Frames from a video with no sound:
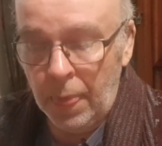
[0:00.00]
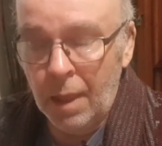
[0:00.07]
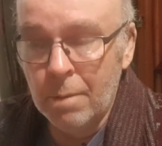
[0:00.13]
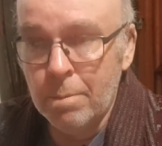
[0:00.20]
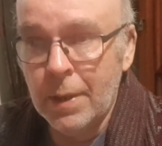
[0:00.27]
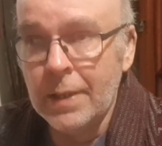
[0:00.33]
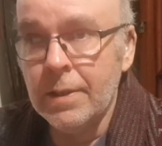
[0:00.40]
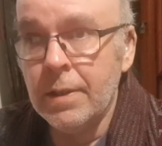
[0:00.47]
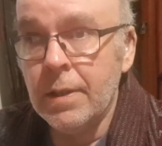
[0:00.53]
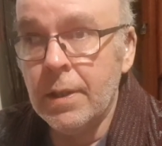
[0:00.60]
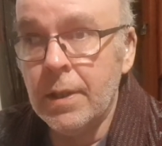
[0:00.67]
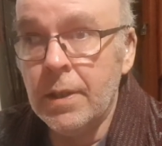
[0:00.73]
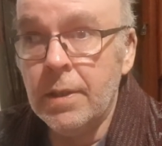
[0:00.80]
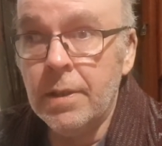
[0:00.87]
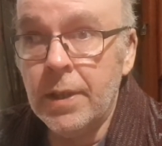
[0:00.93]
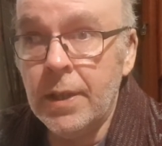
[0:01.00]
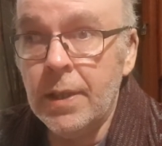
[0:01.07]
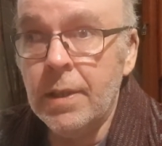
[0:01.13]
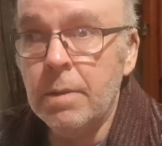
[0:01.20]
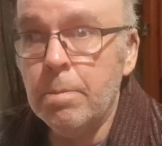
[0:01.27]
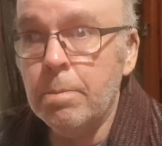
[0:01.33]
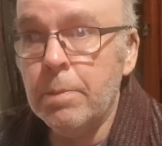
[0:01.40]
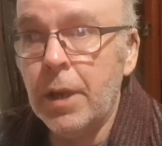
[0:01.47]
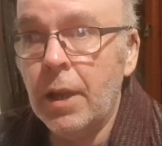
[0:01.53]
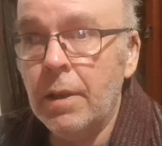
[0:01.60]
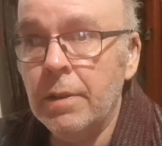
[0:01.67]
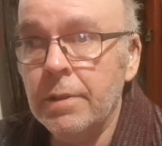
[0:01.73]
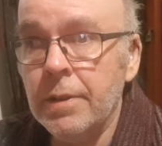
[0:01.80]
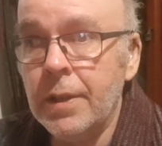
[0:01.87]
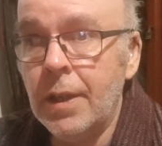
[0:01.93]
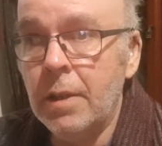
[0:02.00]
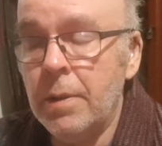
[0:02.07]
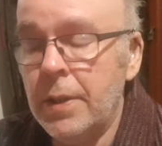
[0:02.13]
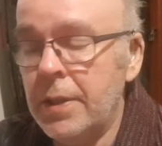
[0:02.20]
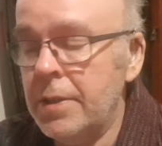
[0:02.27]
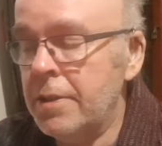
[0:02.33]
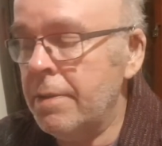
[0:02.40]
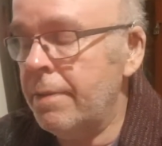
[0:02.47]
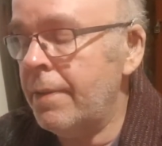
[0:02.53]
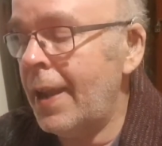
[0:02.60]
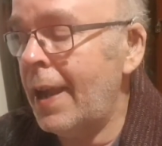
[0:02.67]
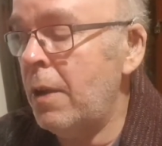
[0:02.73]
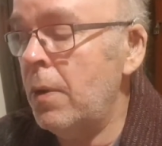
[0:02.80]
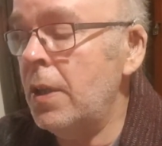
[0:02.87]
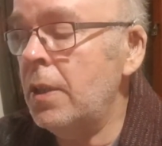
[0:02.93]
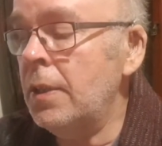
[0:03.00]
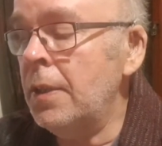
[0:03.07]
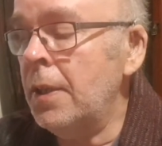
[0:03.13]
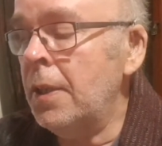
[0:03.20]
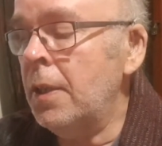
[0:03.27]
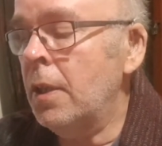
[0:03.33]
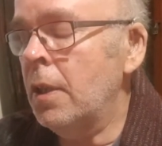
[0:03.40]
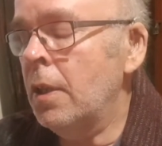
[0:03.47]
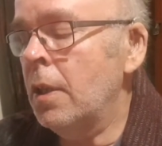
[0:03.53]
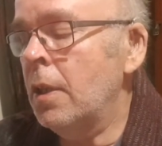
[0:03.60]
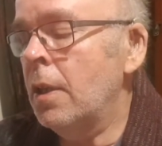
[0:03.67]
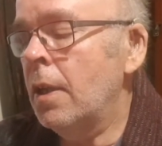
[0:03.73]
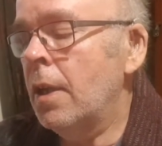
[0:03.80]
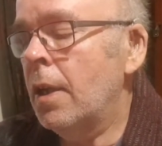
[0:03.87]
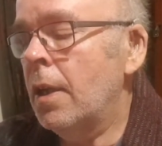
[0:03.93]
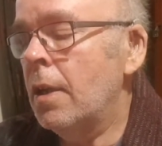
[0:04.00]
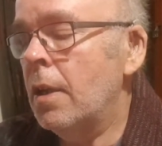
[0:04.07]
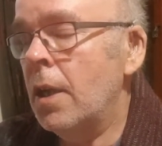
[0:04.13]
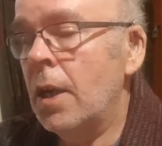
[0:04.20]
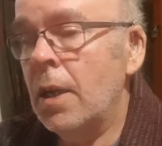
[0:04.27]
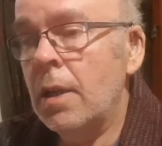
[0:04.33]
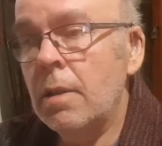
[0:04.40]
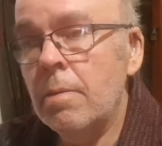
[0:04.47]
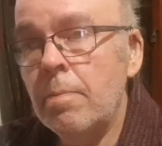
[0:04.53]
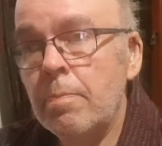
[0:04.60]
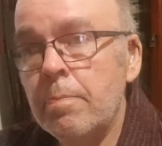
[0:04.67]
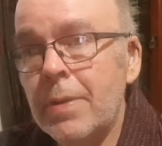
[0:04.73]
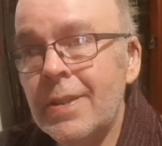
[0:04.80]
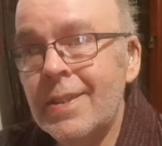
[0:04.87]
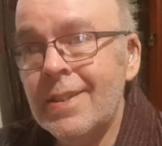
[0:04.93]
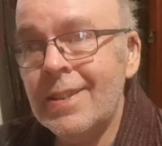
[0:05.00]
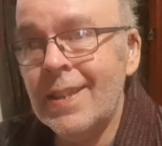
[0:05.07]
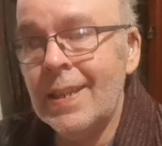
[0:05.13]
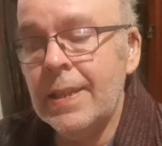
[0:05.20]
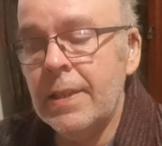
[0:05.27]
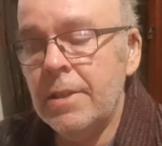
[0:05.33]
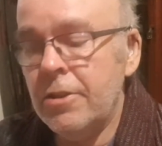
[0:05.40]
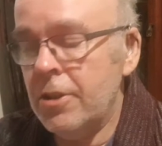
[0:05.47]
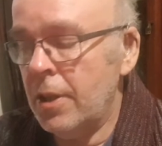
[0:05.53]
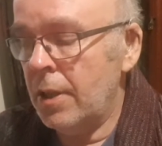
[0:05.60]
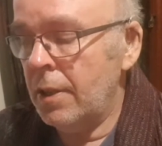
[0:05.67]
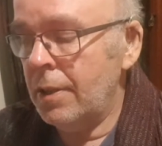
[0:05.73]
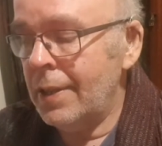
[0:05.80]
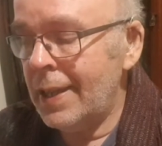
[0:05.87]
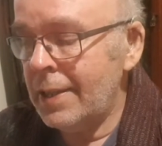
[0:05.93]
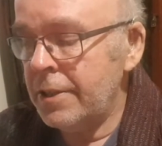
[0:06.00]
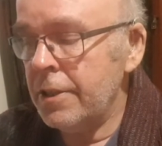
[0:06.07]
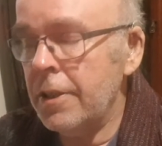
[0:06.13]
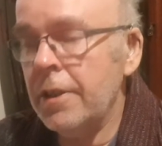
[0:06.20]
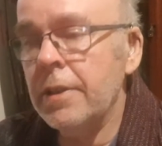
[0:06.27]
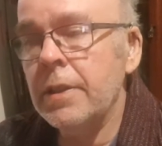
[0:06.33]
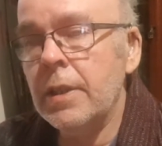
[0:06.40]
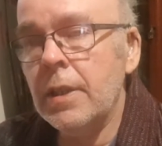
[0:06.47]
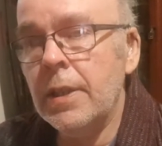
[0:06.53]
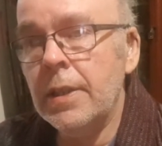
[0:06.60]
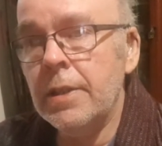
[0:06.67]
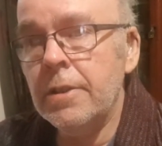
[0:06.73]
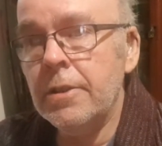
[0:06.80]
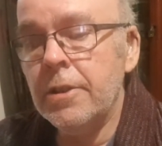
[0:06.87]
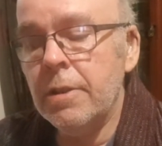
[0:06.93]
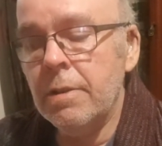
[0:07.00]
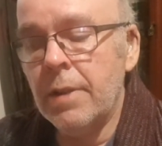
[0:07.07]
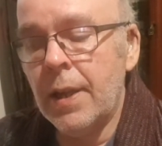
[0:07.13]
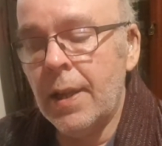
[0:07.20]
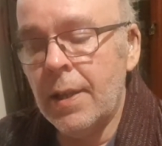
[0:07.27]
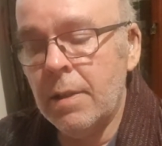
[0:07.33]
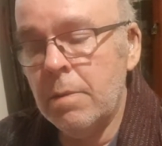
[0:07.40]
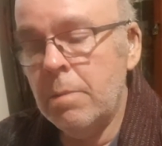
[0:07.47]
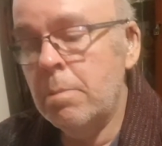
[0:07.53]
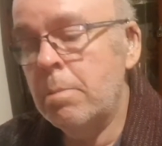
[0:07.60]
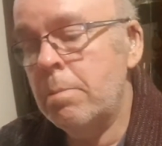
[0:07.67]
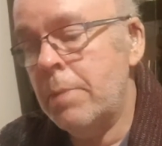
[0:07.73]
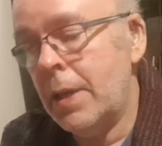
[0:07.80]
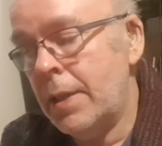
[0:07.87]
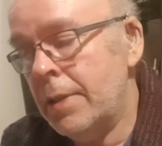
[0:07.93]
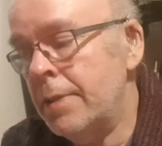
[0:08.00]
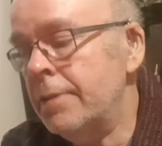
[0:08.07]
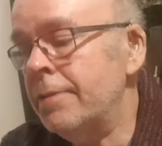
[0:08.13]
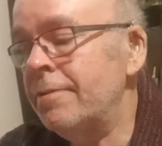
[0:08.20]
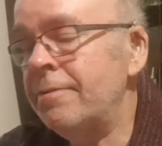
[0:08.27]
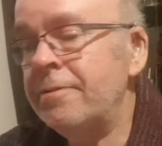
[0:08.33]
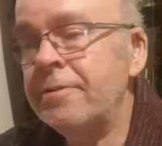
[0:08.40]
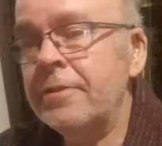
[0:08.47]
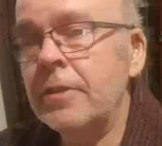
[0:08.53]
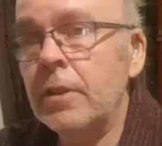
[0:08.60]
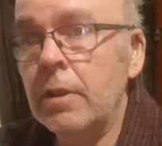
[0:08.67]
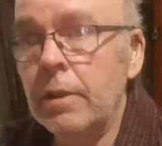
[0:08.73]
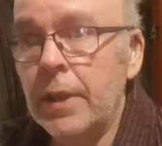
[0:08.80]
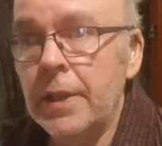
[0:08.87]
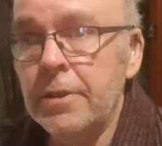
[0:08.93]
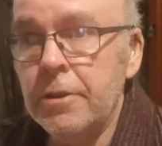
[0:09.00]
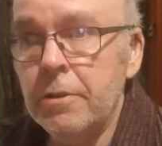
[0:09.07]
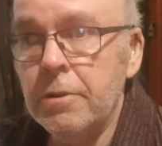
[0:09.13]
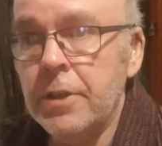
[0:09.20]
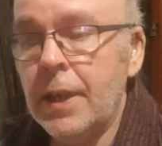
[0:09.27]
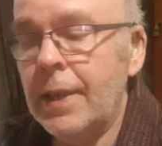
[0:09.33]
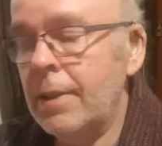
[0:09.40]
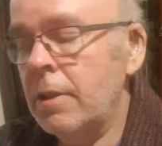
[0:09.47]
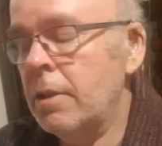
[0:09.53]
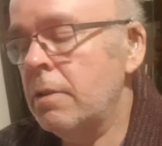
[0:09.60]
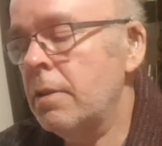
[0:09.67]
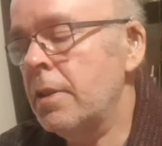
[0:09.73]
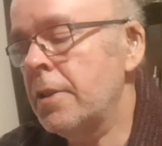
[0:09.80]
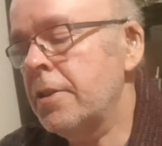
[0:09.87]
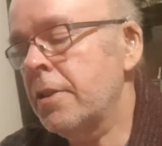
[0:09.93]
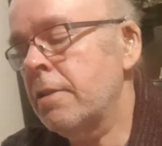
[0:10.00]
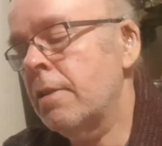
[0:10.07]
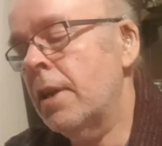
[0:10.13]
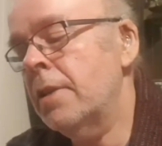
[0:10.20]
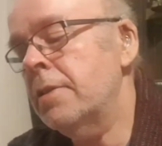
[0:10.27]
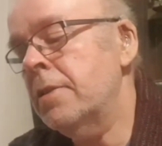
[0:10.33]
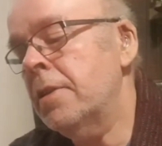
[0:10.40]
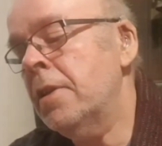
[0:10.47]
basically the plant going into flower. But seeds are less likely to do that, but they do take longer to grow.